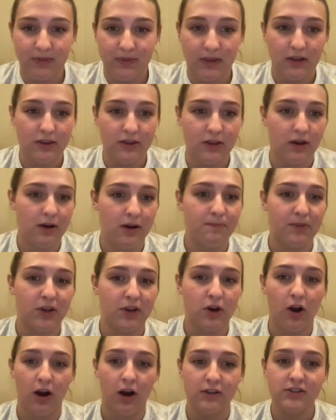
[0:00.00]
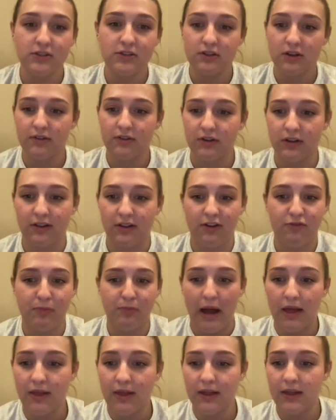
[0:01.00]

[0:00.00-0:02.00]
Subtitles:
The causes of a cleft palate.